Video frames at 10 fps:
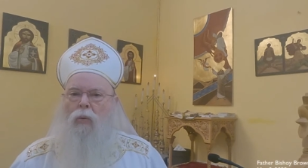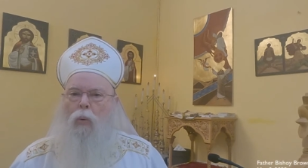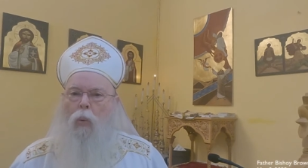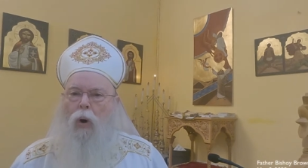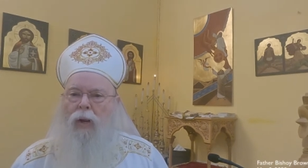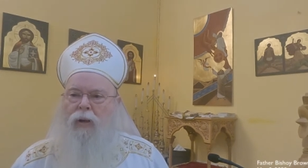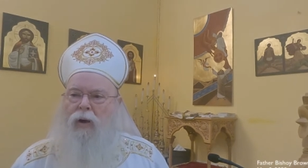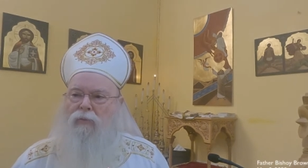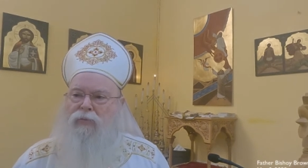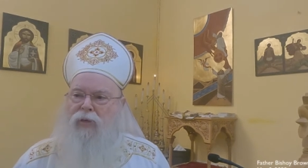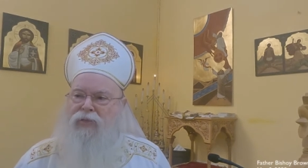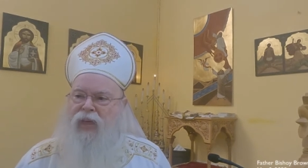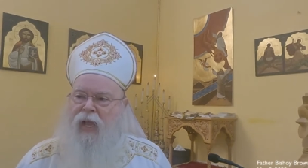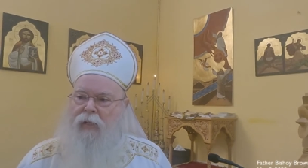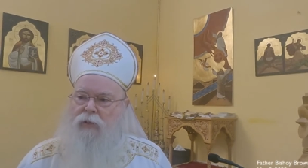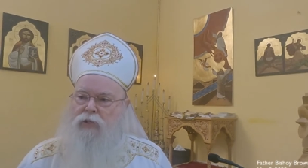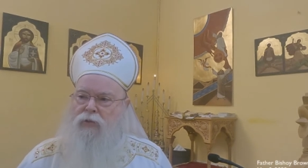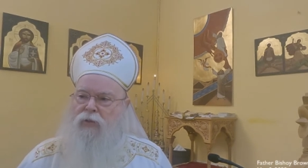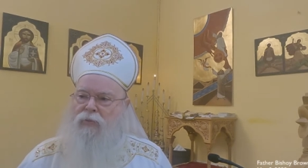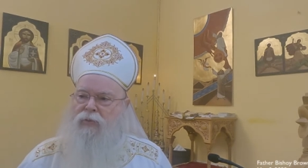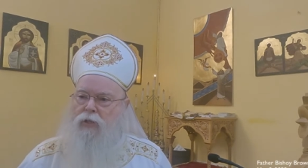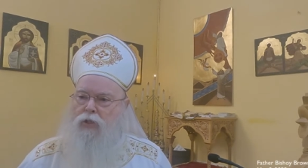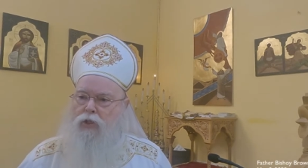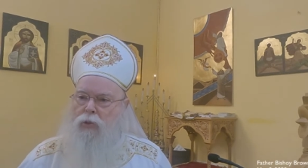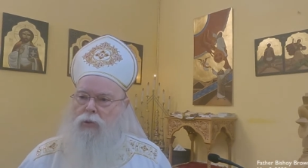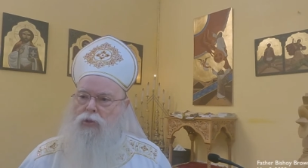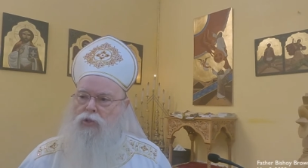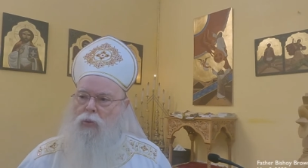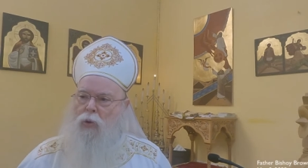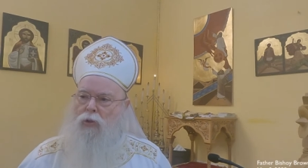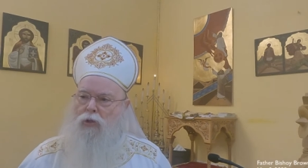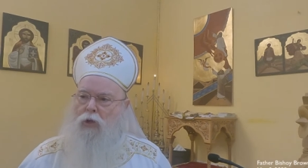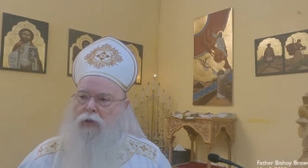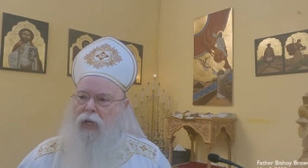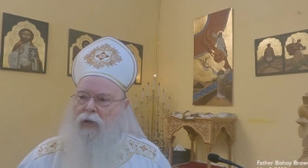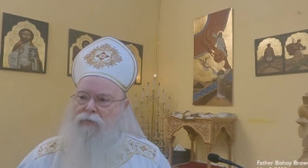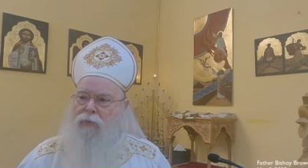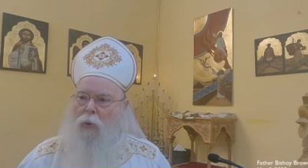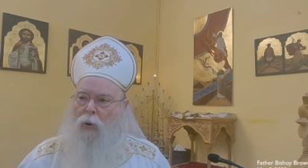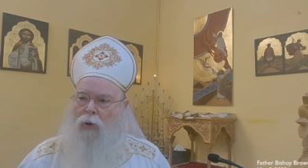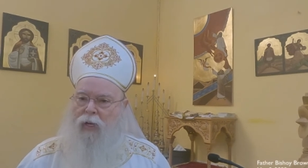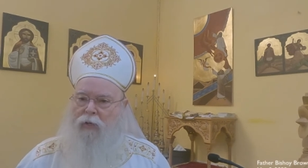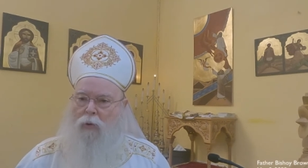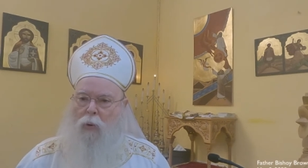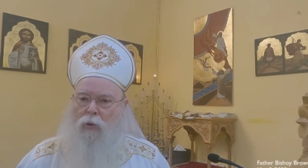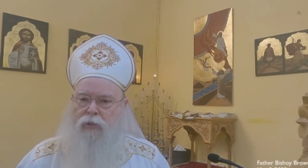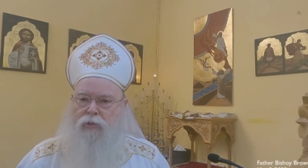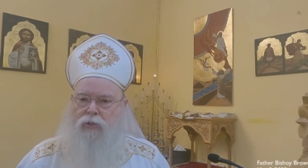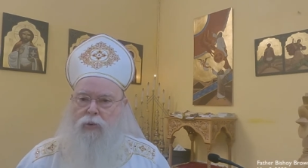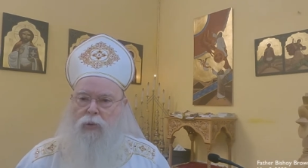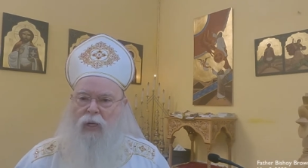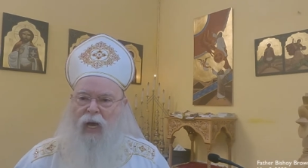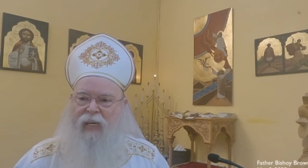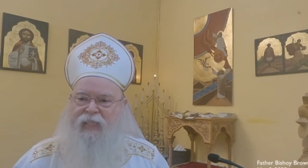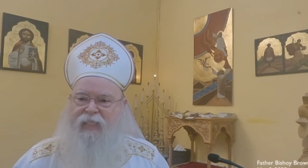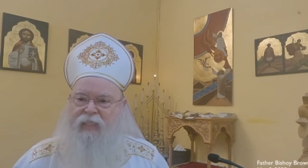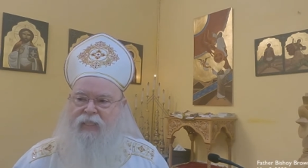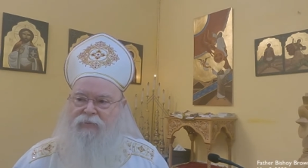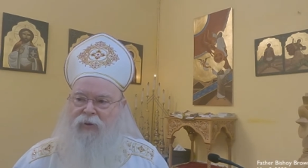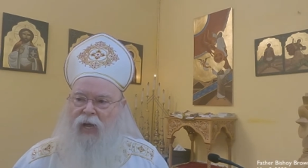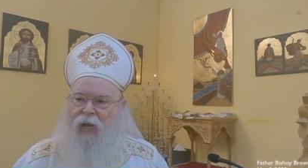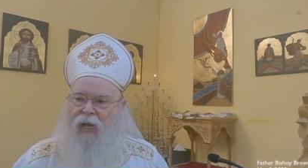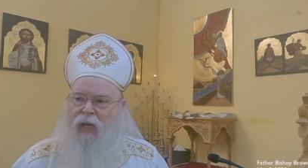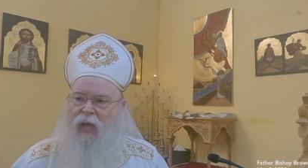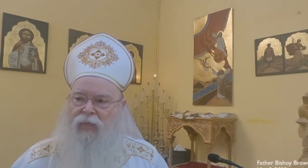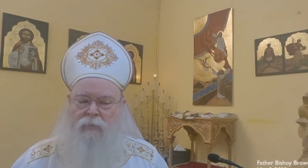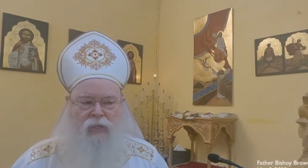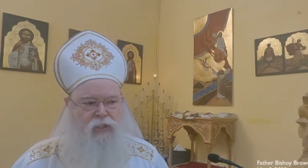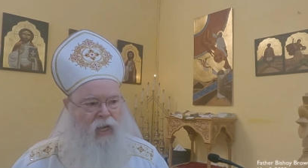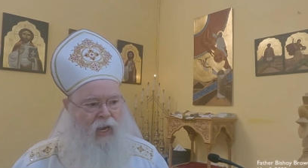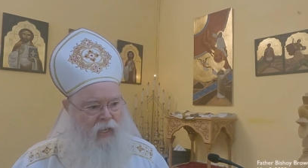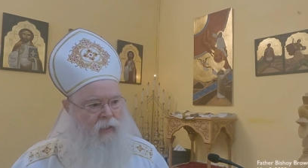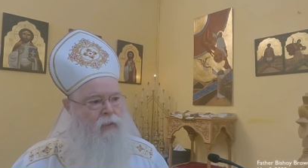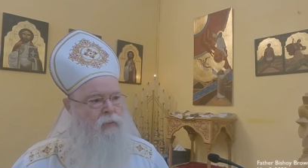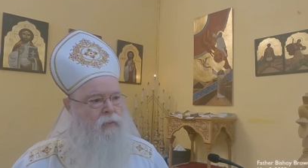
One of the things that the Jews were looking for in order to identify the Messiah